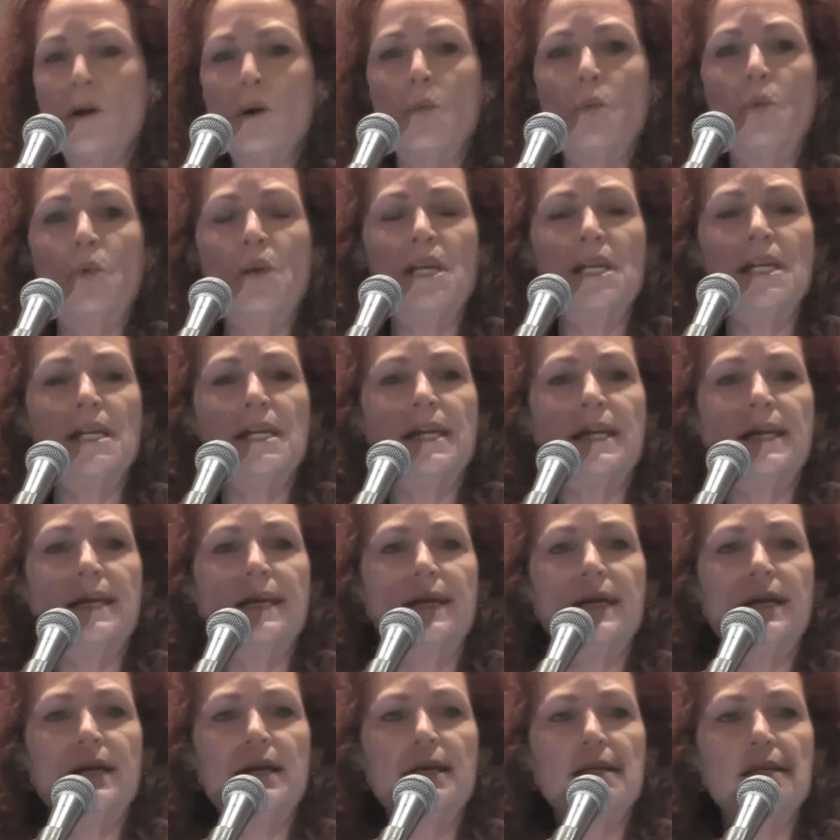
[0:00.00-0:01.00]
We
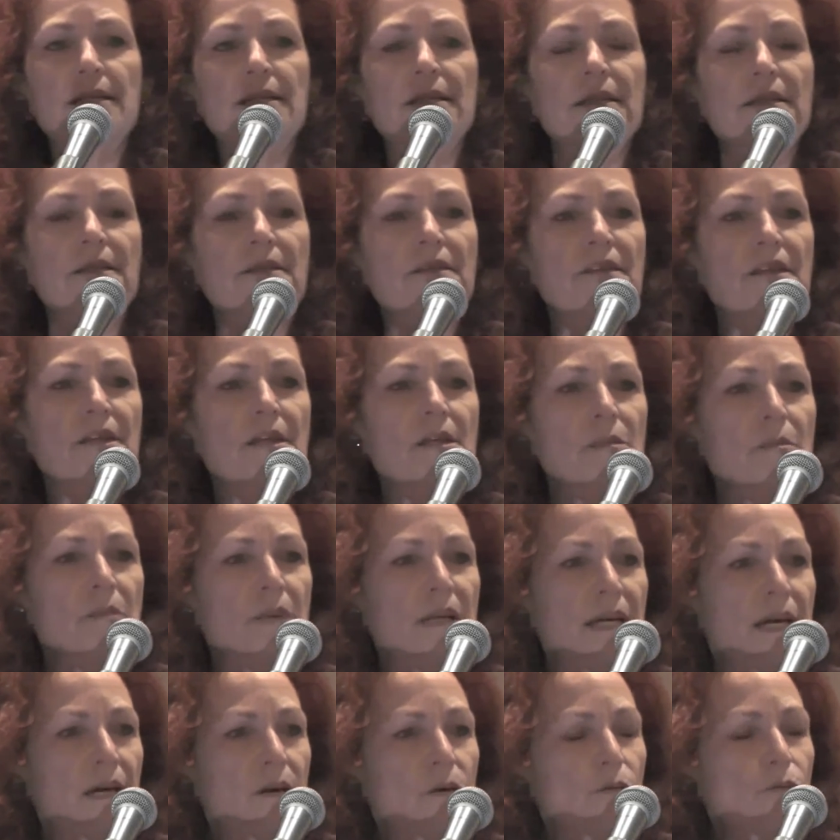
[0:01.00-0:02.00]
can think
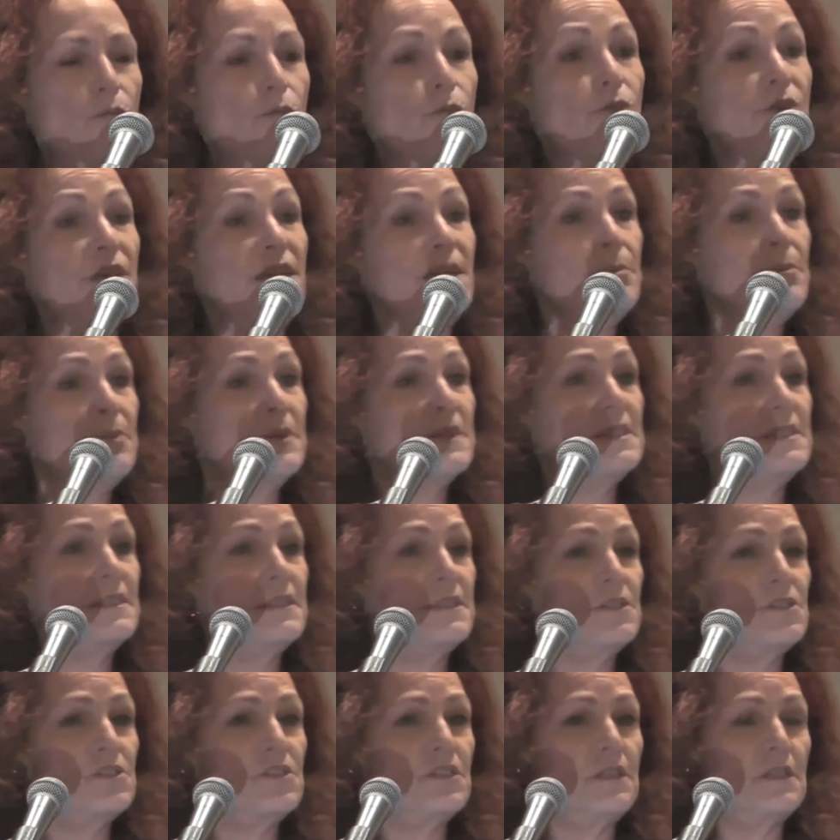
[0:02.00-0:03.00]
about
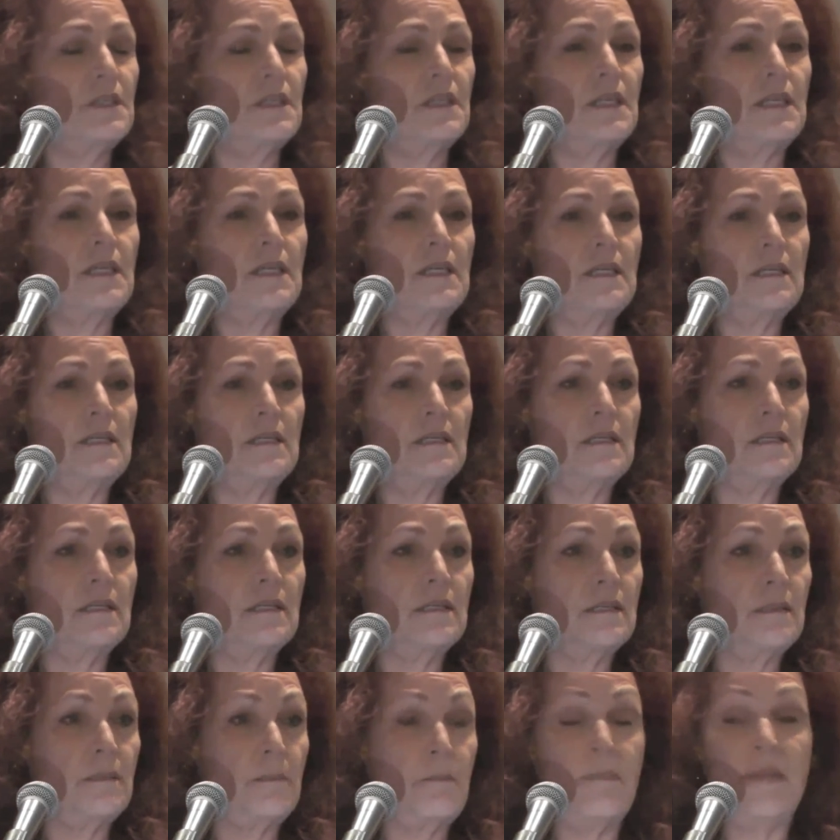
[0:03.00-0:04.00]
repositioning
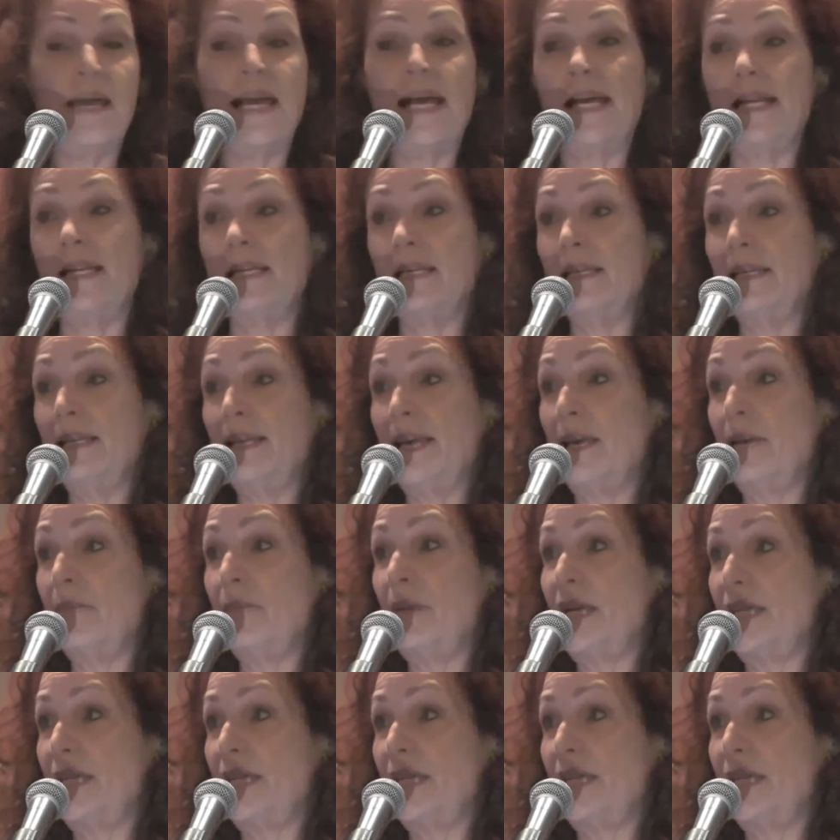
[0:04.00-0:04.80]
men and